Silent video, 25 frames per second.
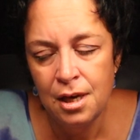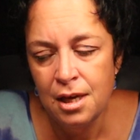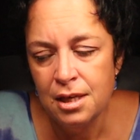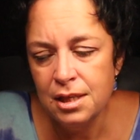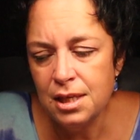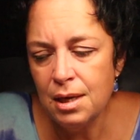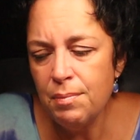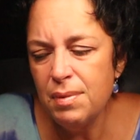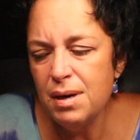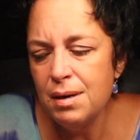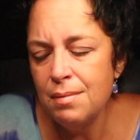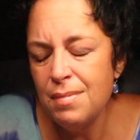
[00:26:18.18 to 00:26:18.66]

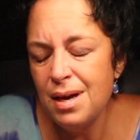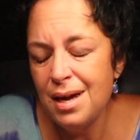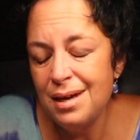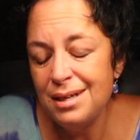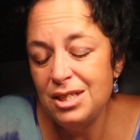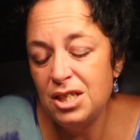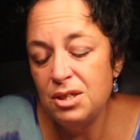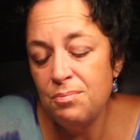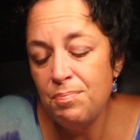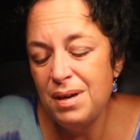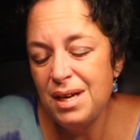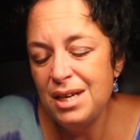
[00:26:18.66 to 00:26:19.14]
Somebody may
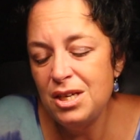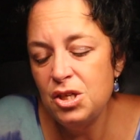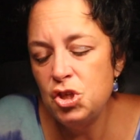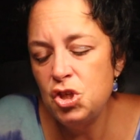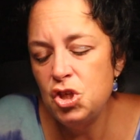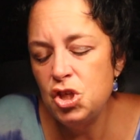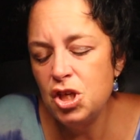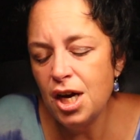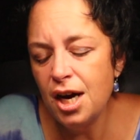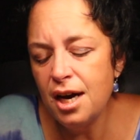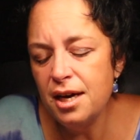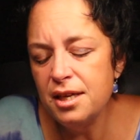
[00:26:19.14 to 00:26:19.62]
be
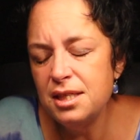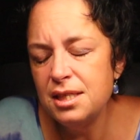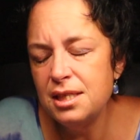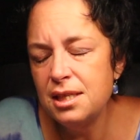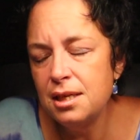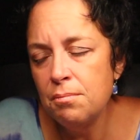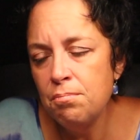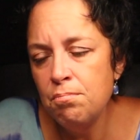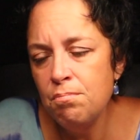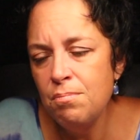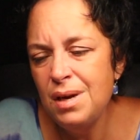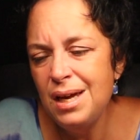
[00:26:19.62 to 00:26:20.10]

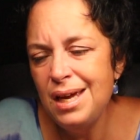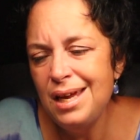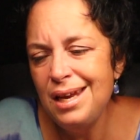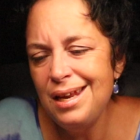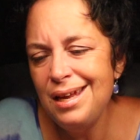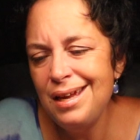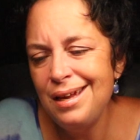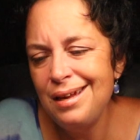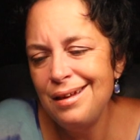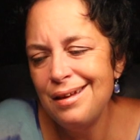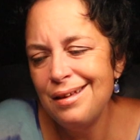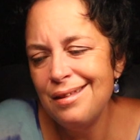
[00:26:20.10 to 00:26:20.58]
just
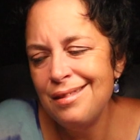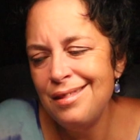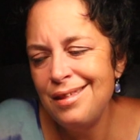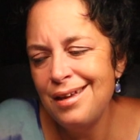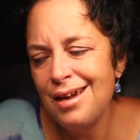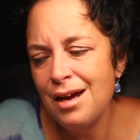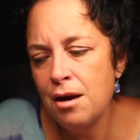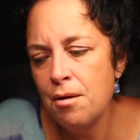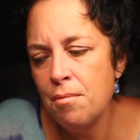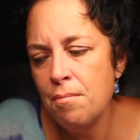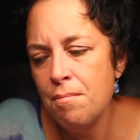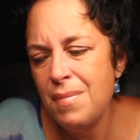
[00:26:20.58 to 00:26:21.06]
meeting
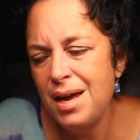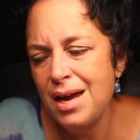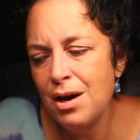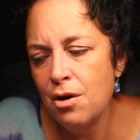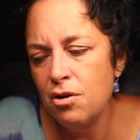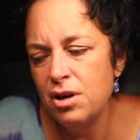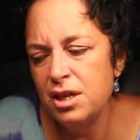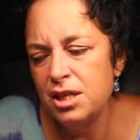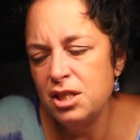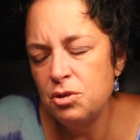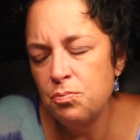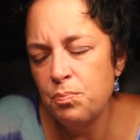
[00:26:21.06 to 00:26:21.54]
their
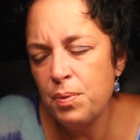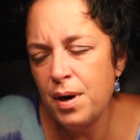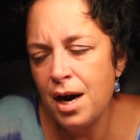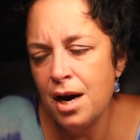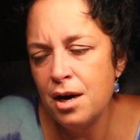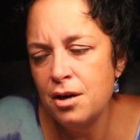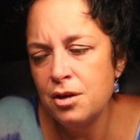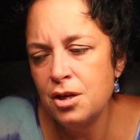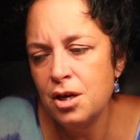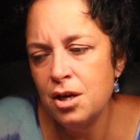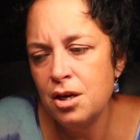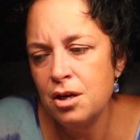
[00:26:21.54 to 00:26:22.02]
marriage
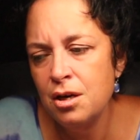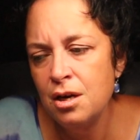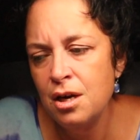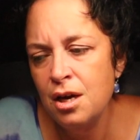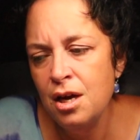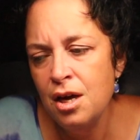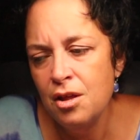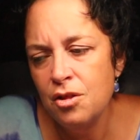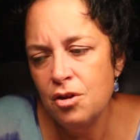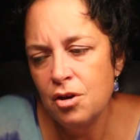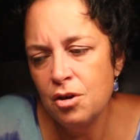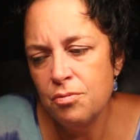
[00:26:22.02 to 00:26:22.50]
partner,
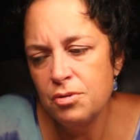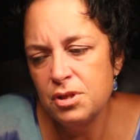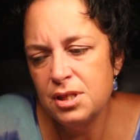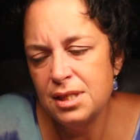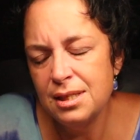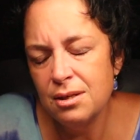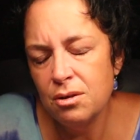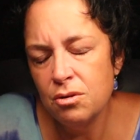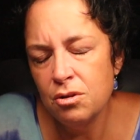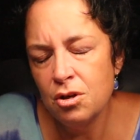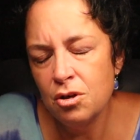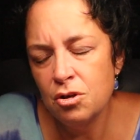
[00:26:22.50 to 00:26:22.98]
their
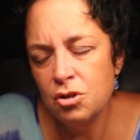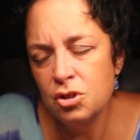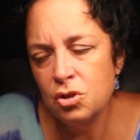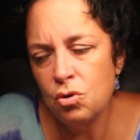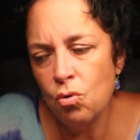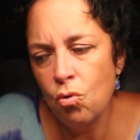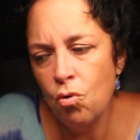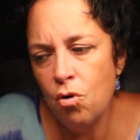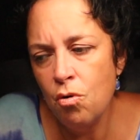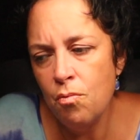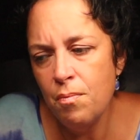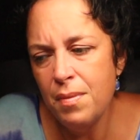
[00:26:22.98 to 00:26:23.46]
their
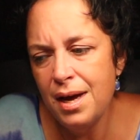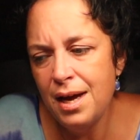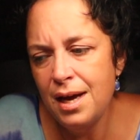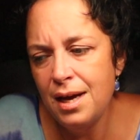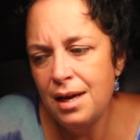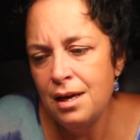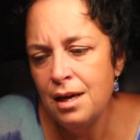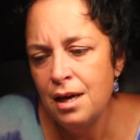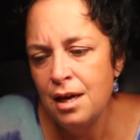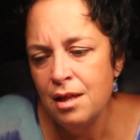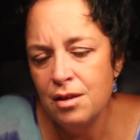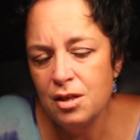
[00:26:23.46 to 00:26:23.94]

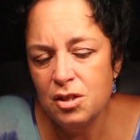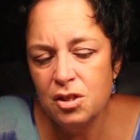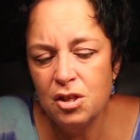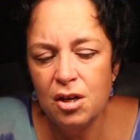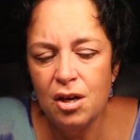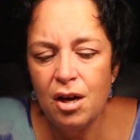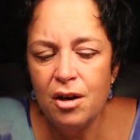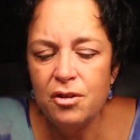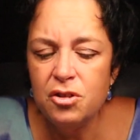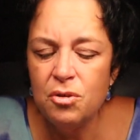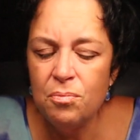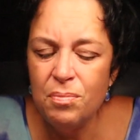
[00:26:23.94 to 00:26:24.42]
soulmate. This
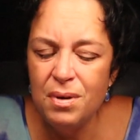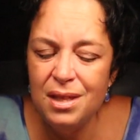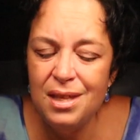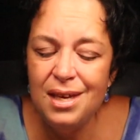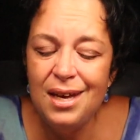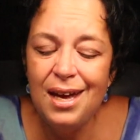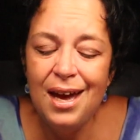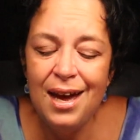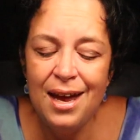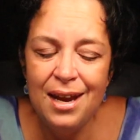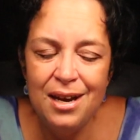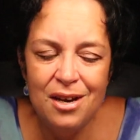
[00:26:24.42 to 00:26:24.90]
could also be
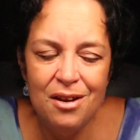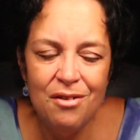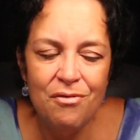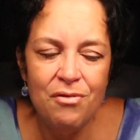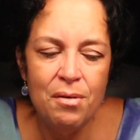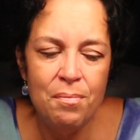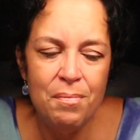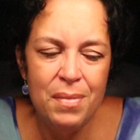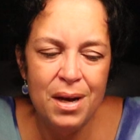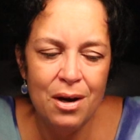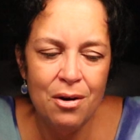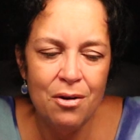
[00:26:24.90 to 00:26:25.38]
the end of
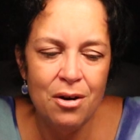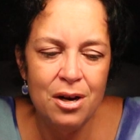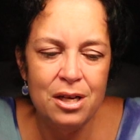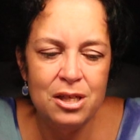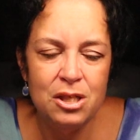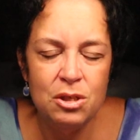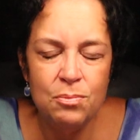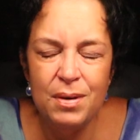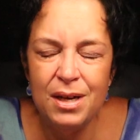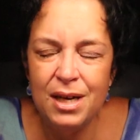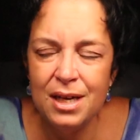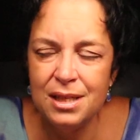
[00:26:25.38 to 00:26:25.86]
a
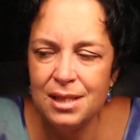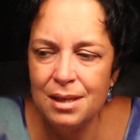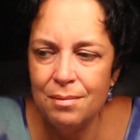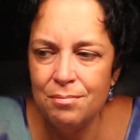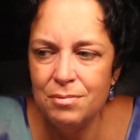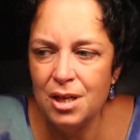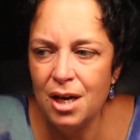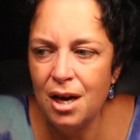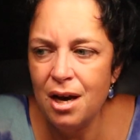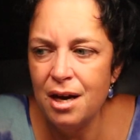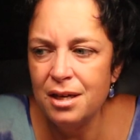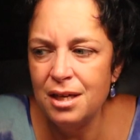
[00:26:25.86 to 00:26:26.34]
marriage because I'm
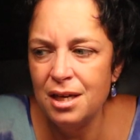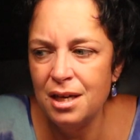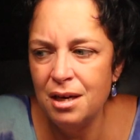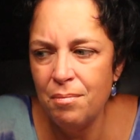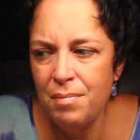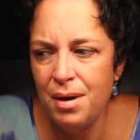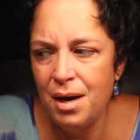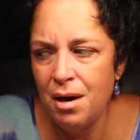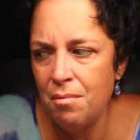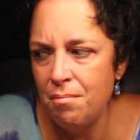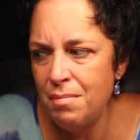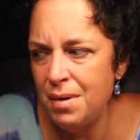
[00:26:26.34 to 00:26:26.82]
talking
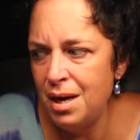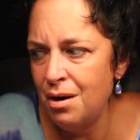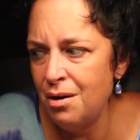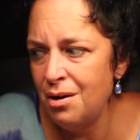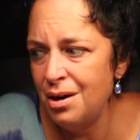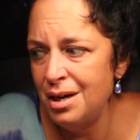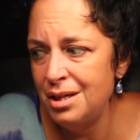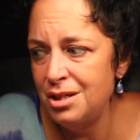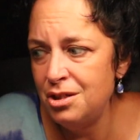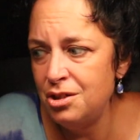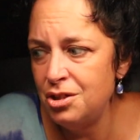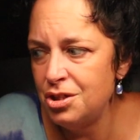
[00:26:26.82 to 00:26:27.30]
about
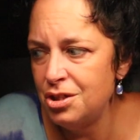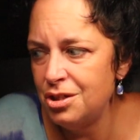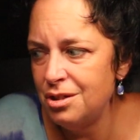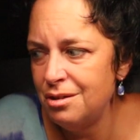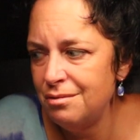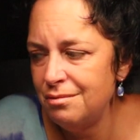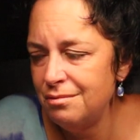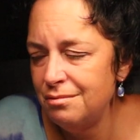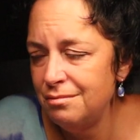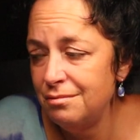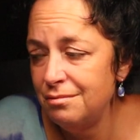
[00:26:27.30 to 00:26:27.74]
marriage.